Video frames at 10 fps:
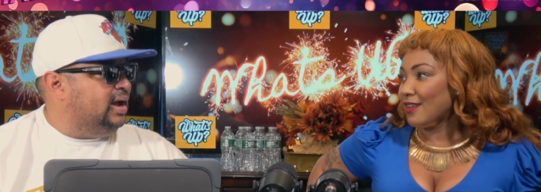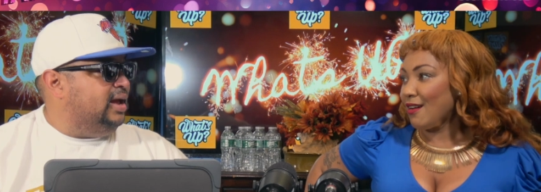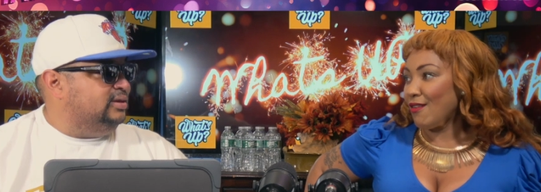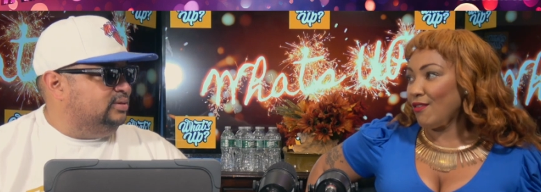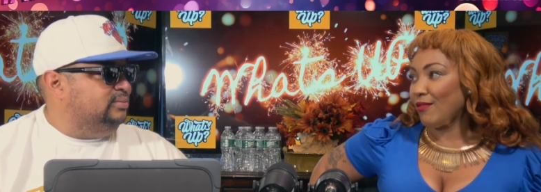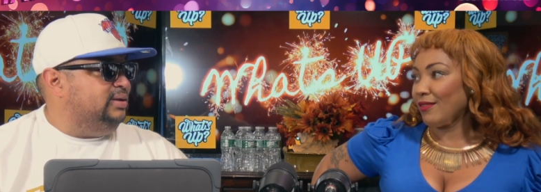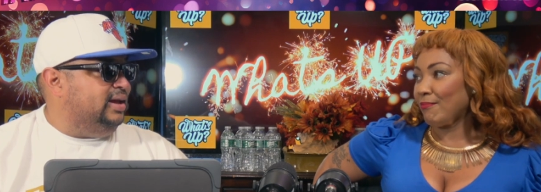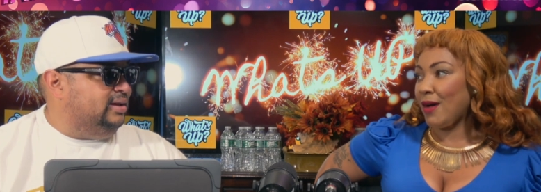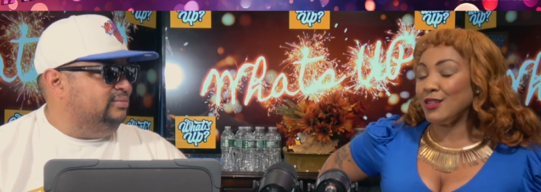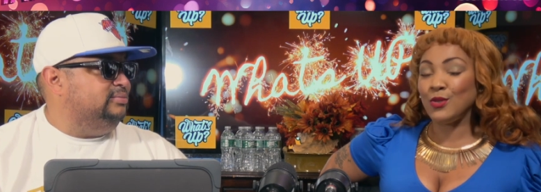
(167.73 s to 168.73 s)
Speaker 1: I know, you. Yeah.
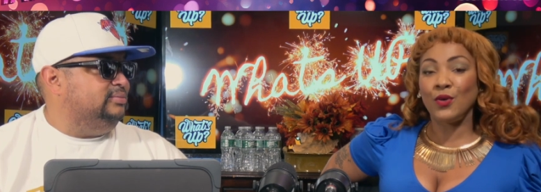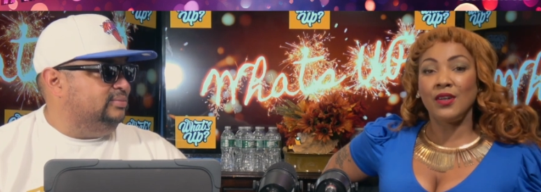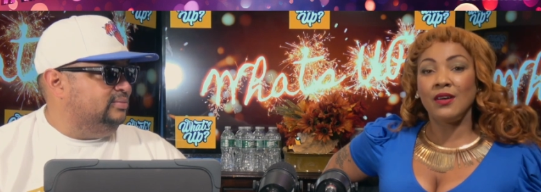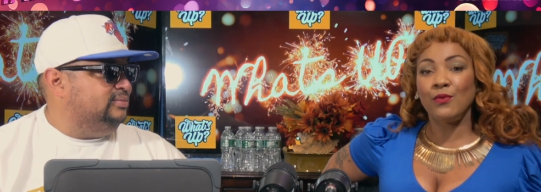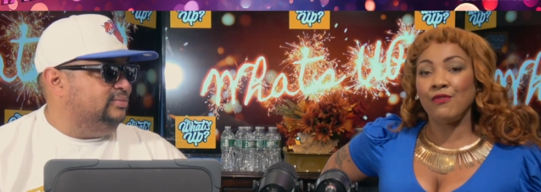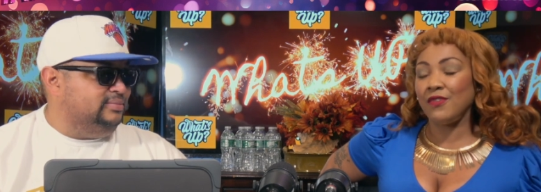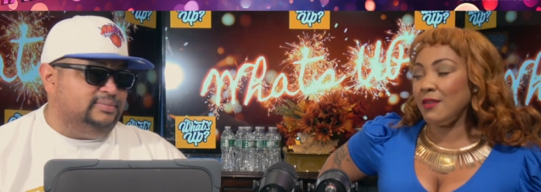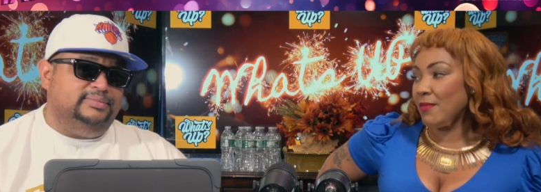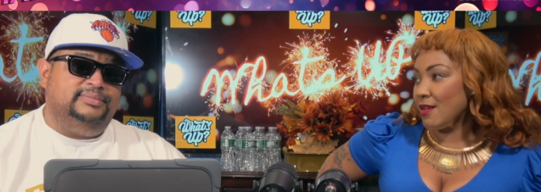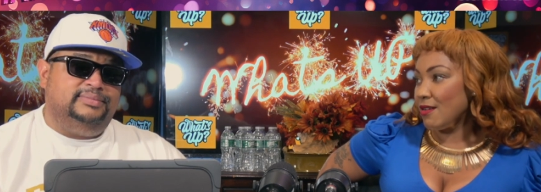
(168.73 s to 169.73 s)
my daughter with
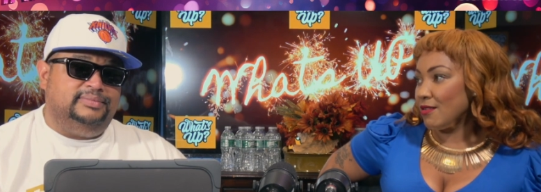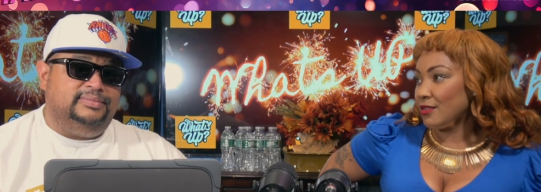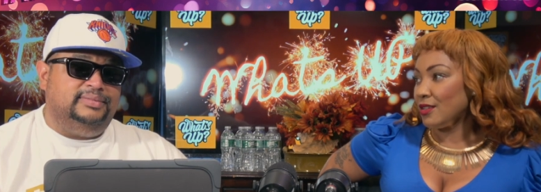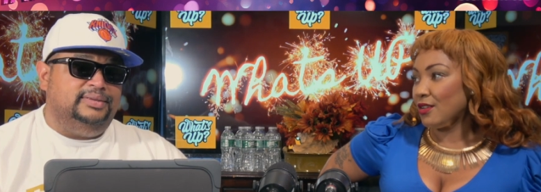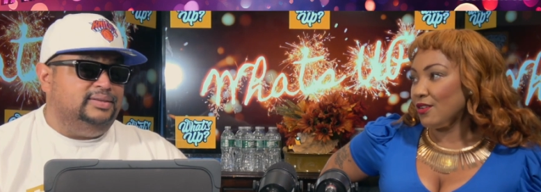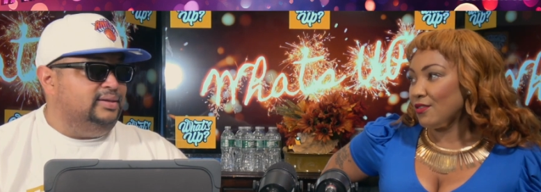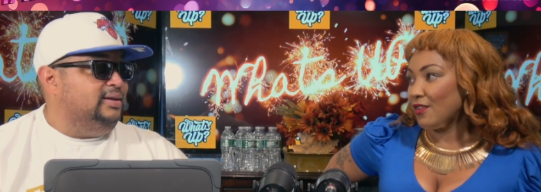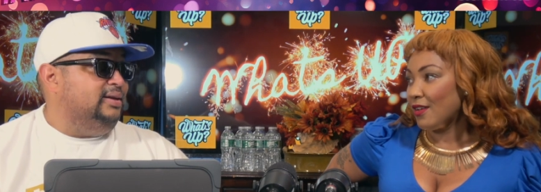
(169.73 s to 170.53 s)
females, you know.